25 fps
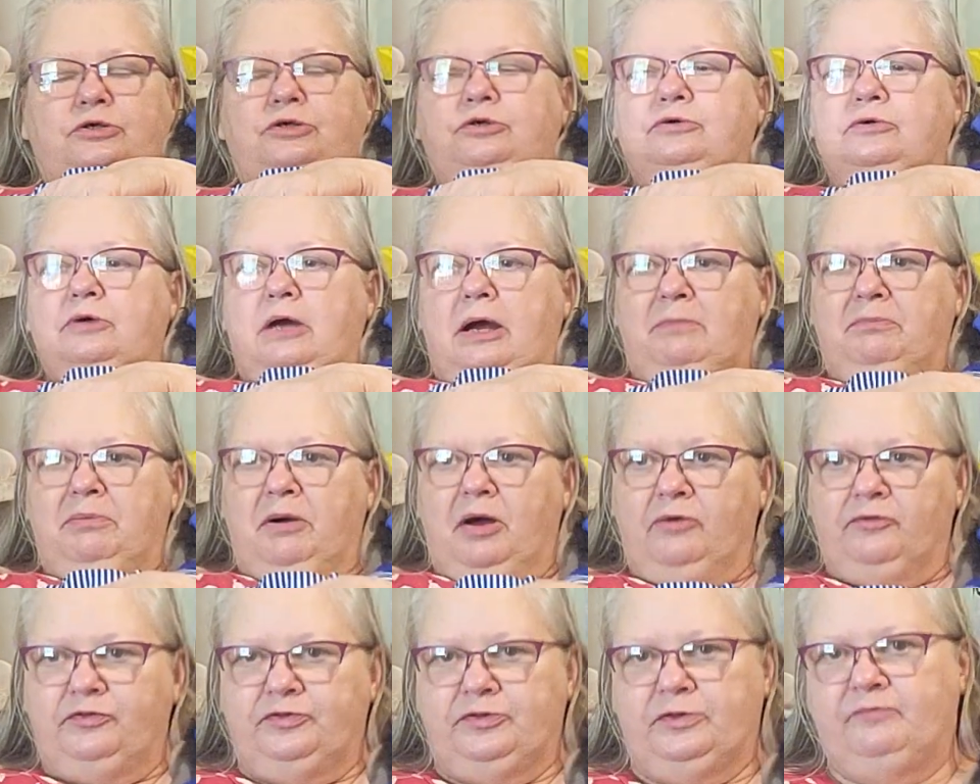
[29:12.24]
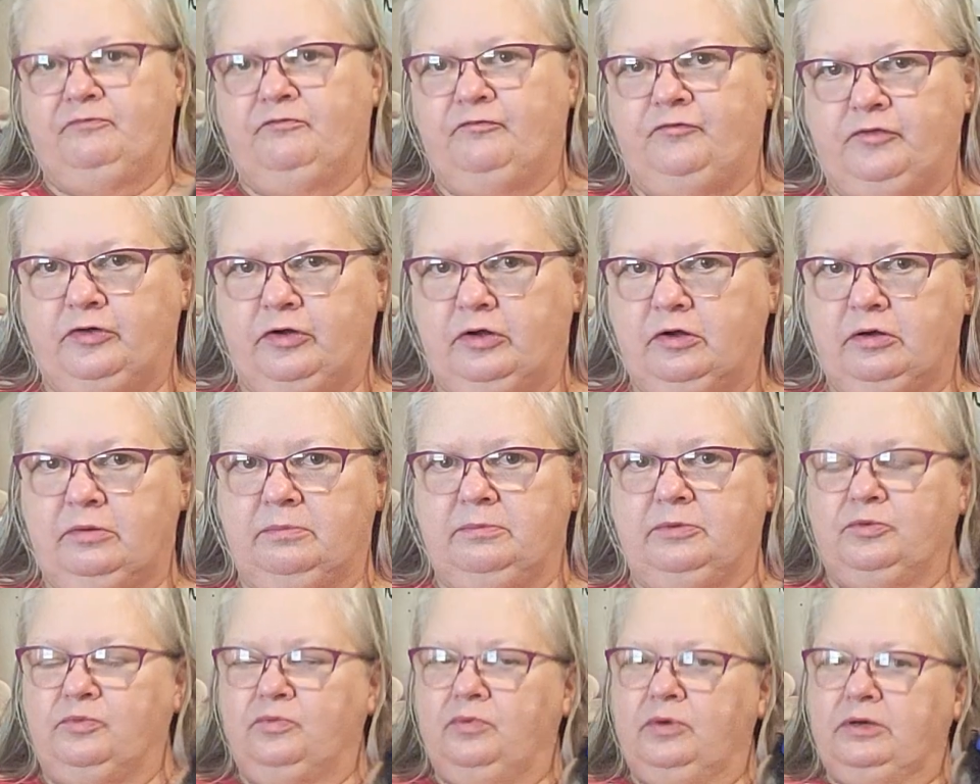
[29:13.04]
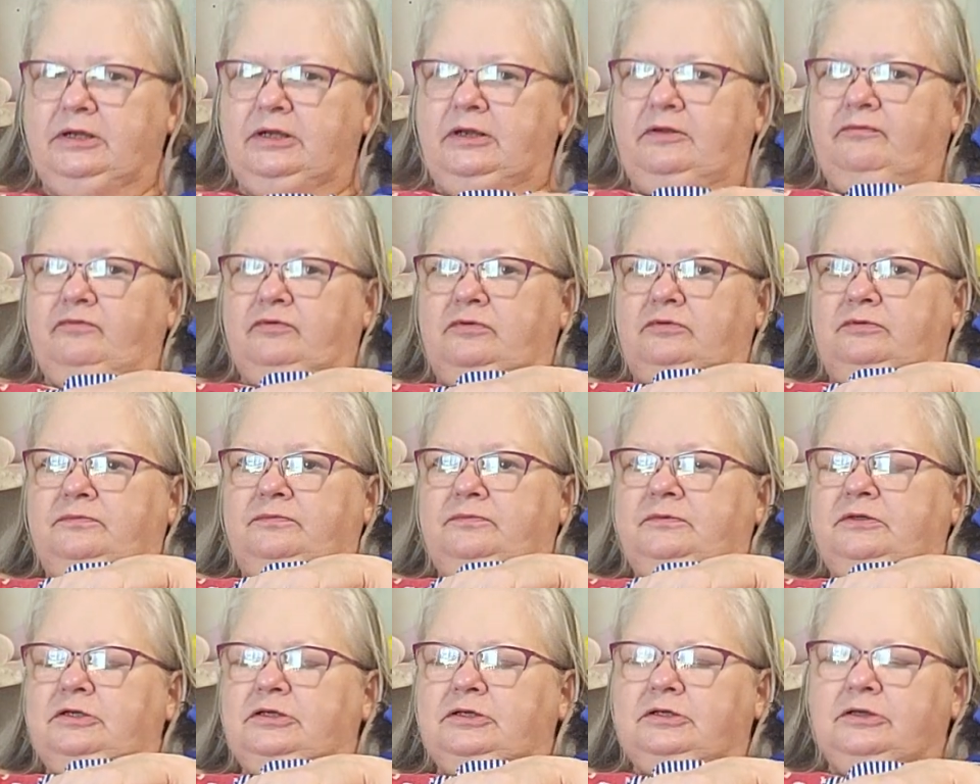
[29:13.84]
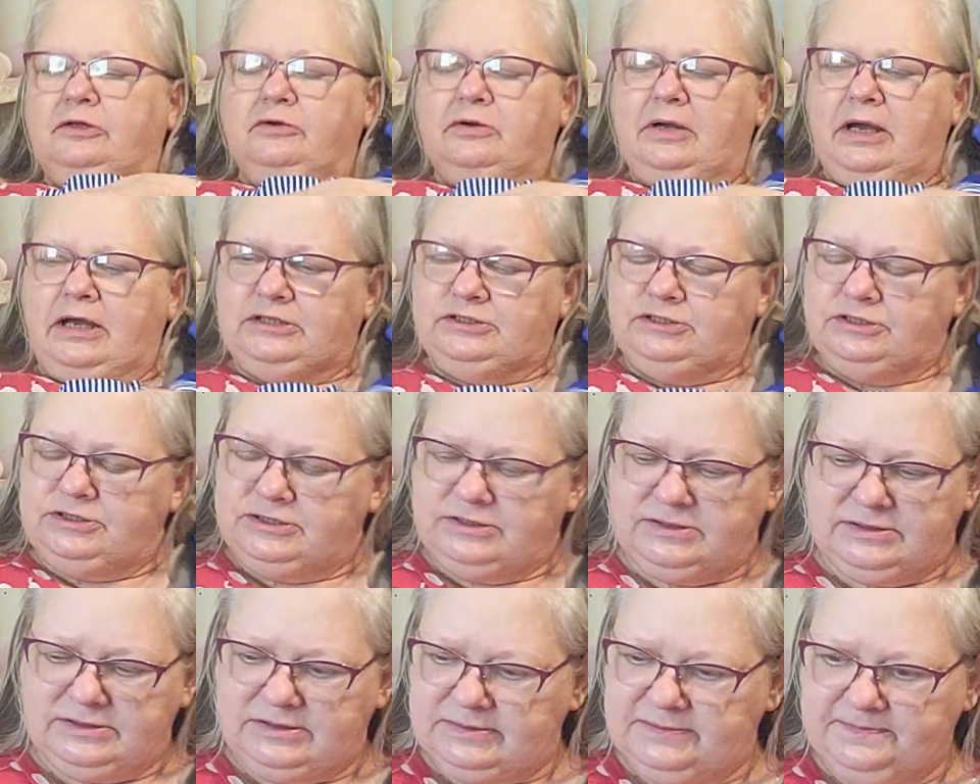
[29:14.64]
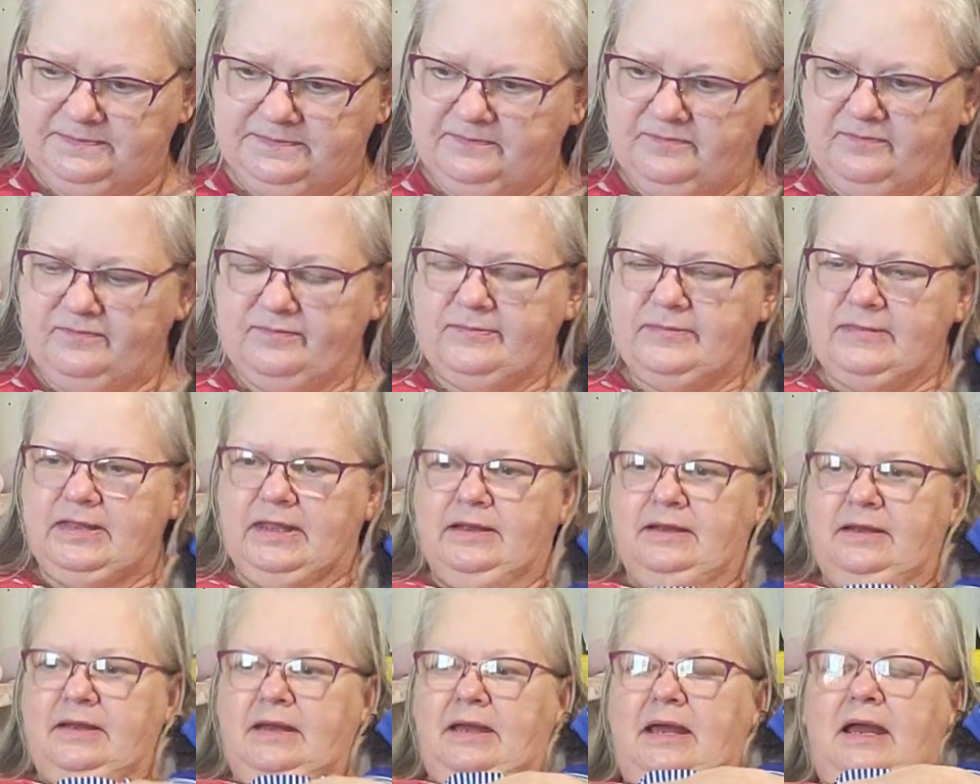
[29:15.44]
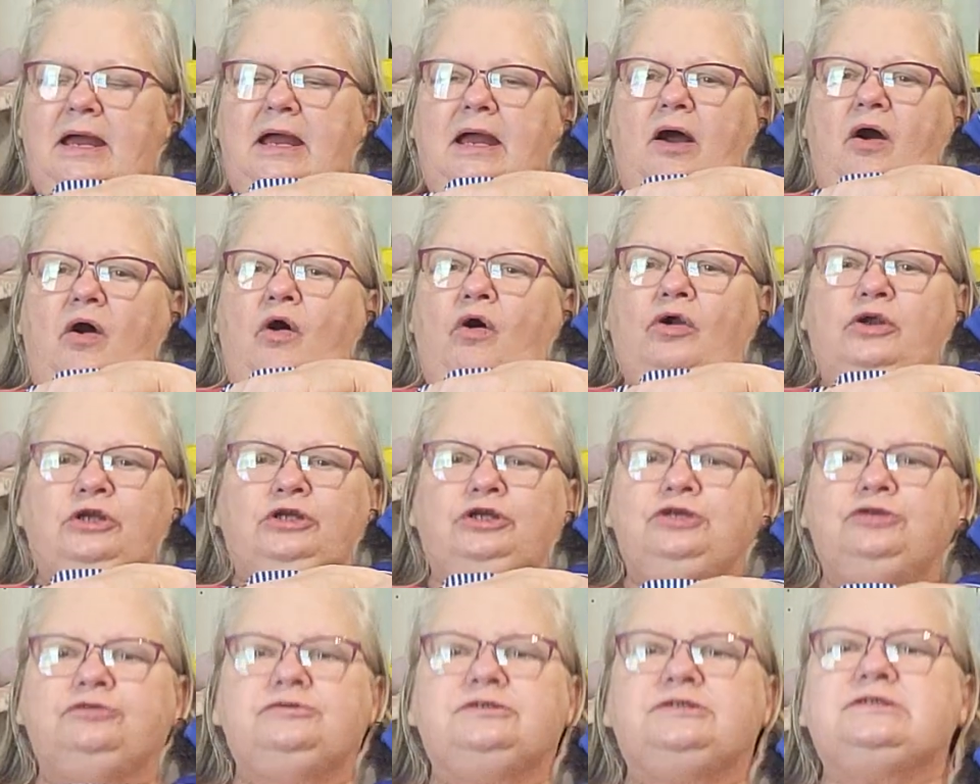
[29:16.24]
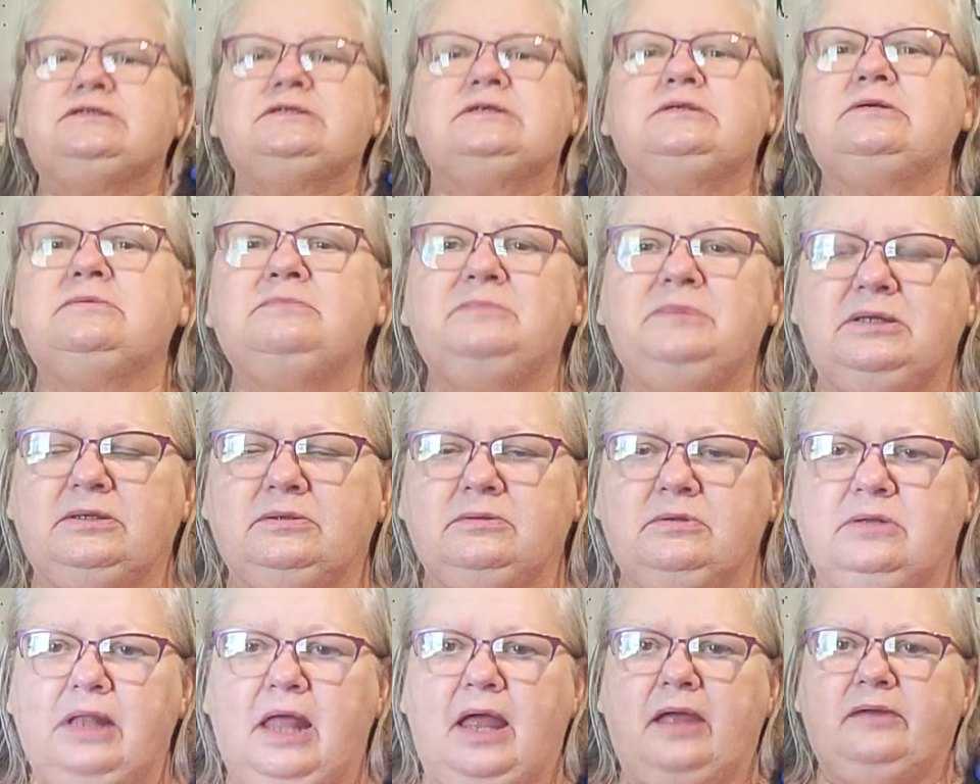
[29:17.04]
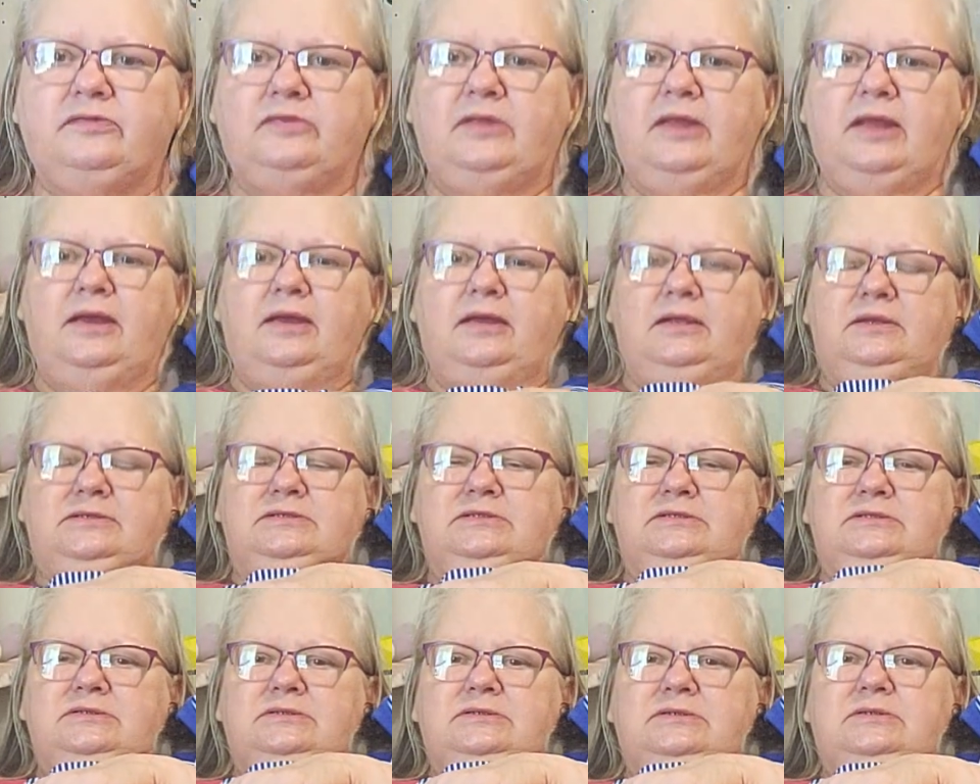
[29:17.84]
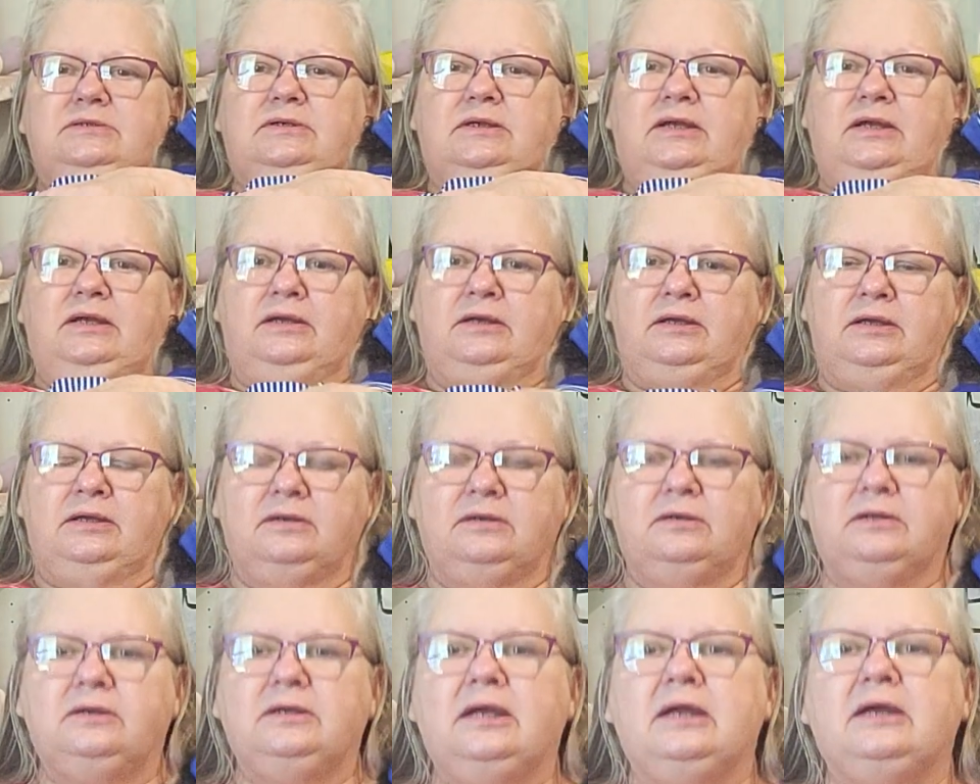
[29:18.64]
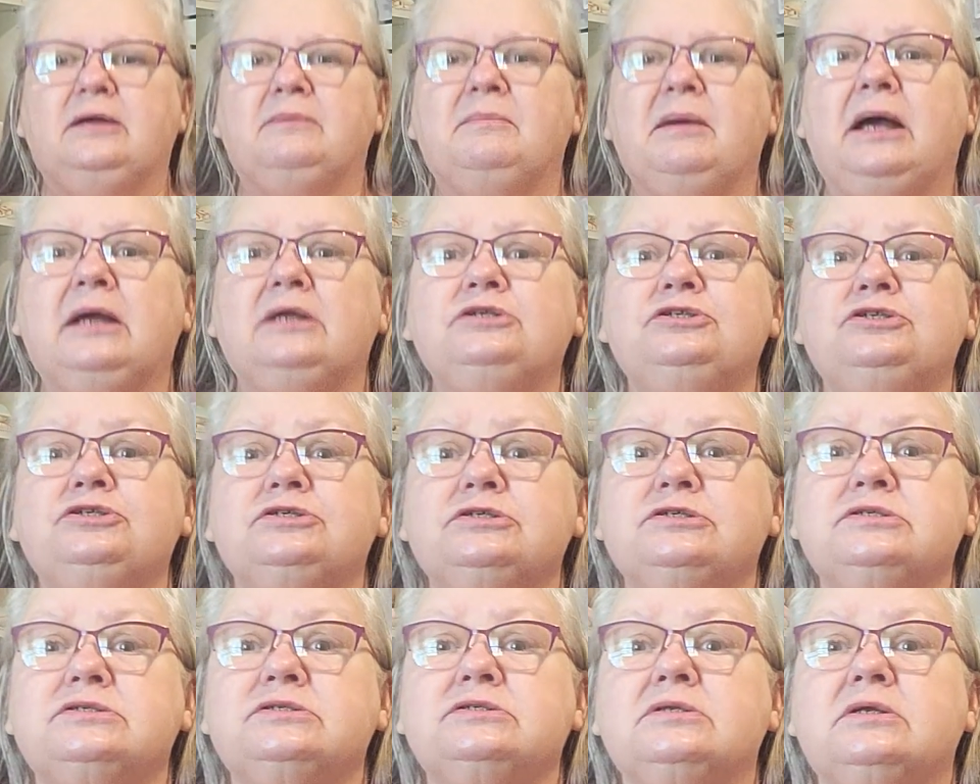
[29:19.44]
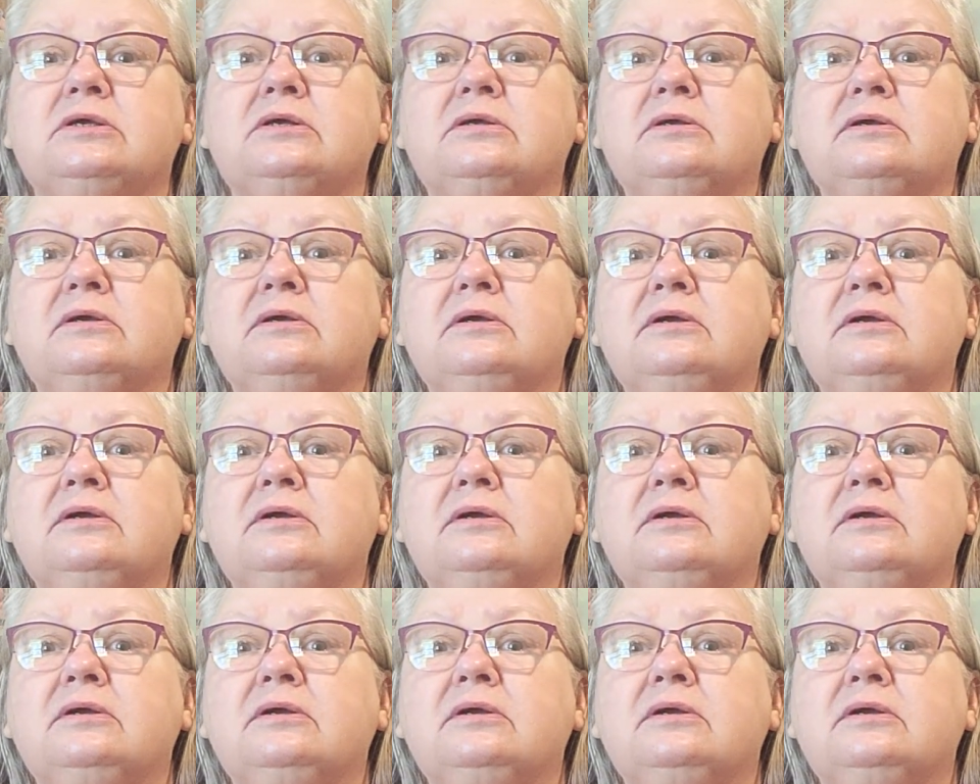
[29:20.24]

who I bought them from or whatever. You know, I just, are you sentimental like that? Uh, am I just,